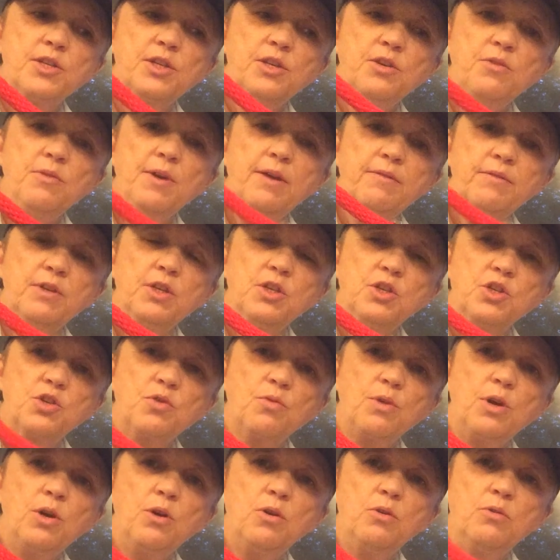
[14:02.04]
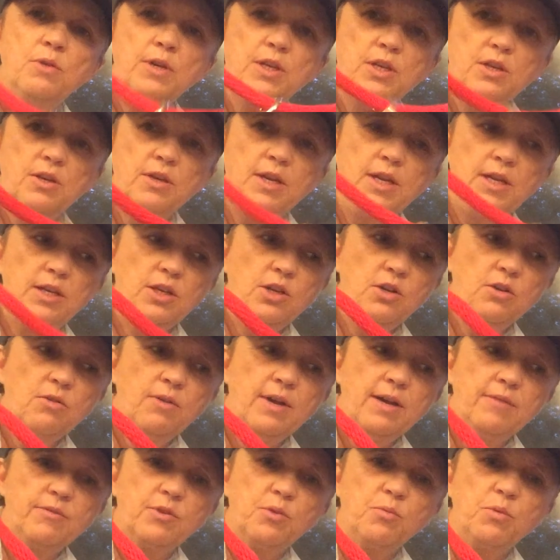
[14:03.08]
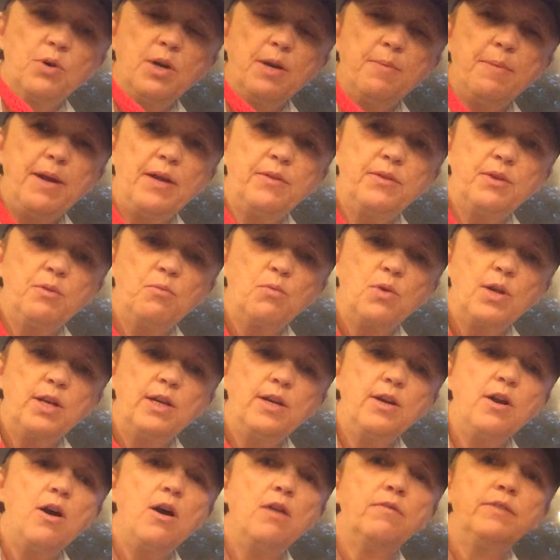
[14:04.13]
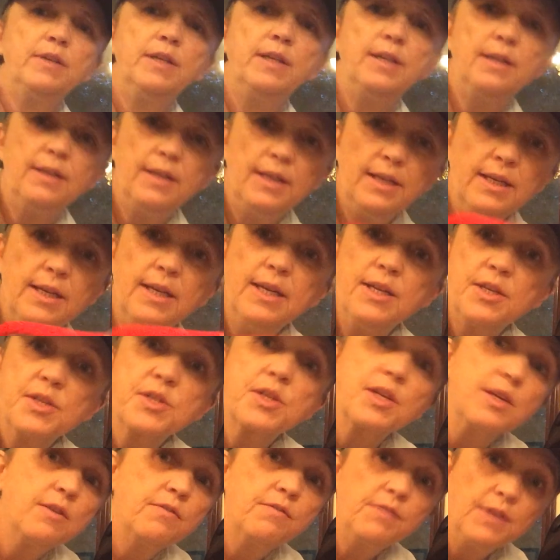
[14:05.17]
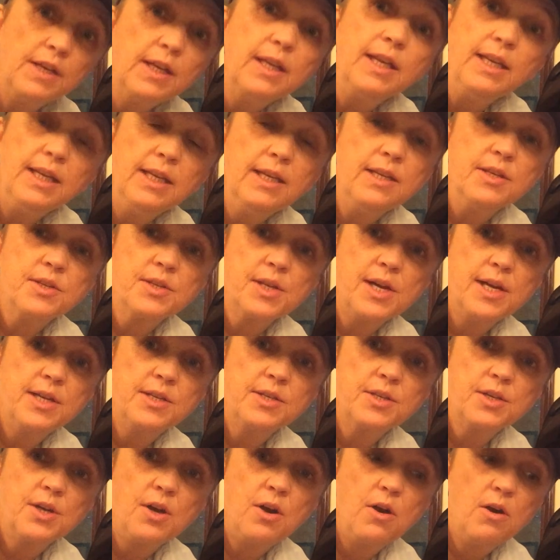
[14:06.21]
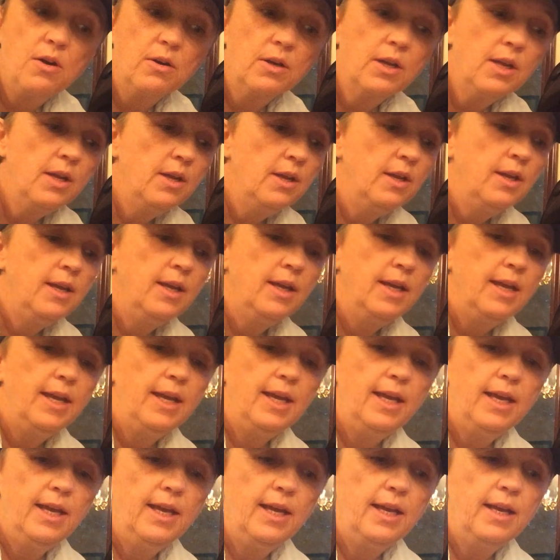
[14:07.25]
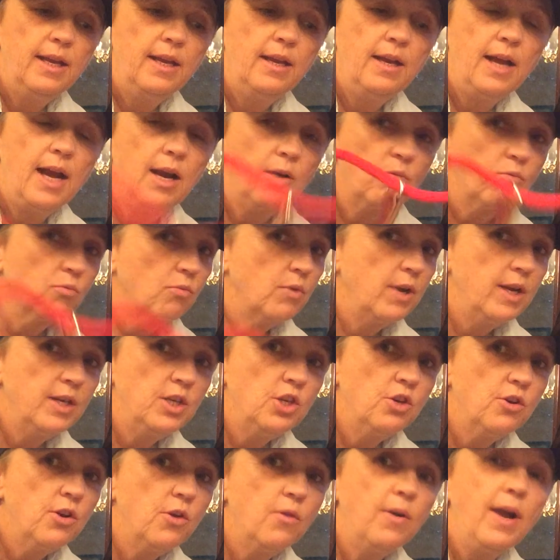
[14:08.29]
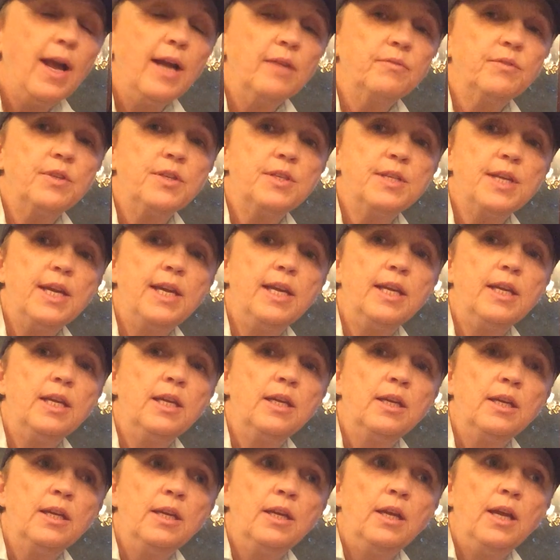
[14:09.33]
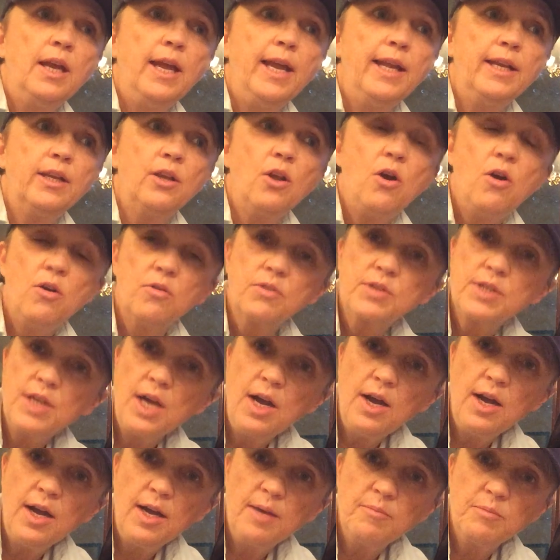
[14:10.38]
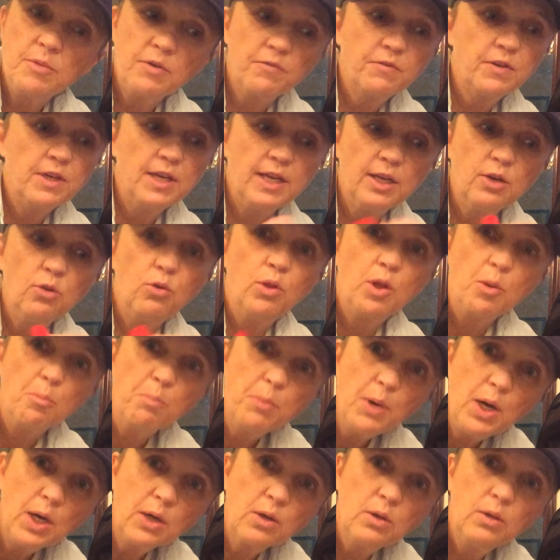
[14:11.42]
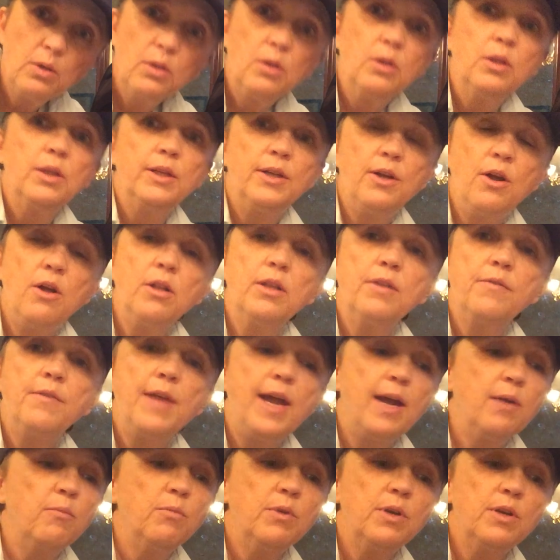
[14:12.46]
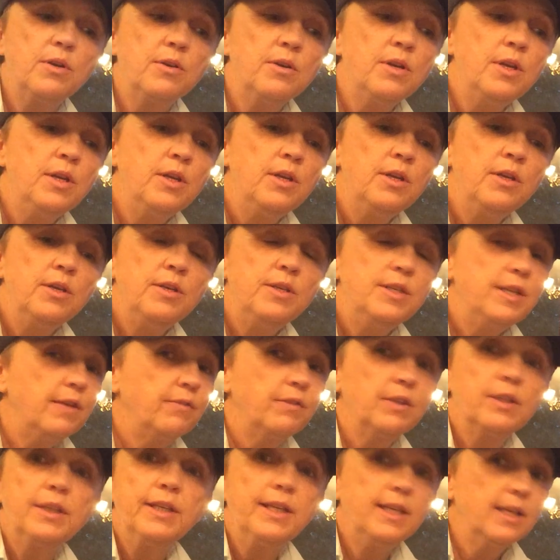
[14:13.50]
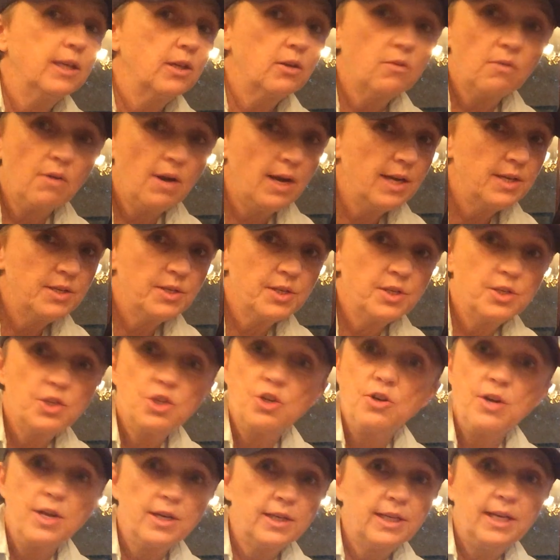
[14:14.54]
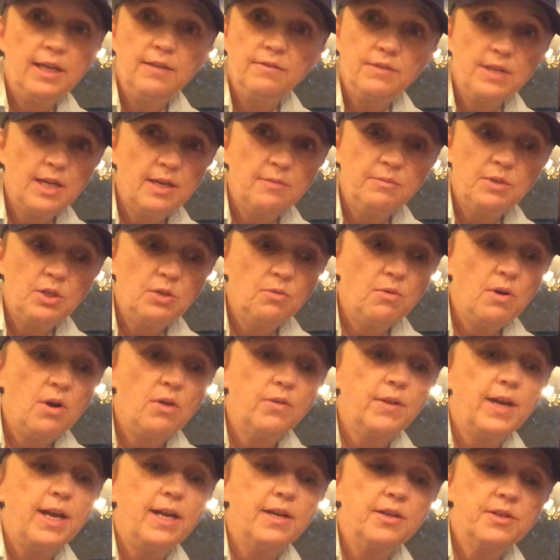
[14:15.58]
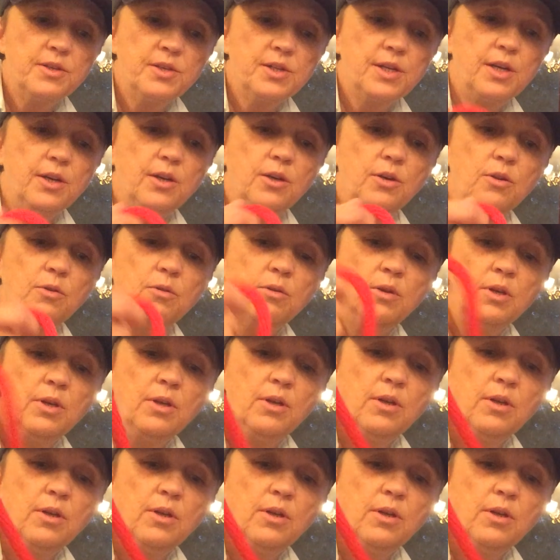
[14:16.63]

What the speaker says: so you have control, and you don't have to worry about them running off, and it's going to fit any size dog. And you don't have to take a long time to finagle the buckle and all of that. When definitely in a crisis, you're not going to have time to do all that. So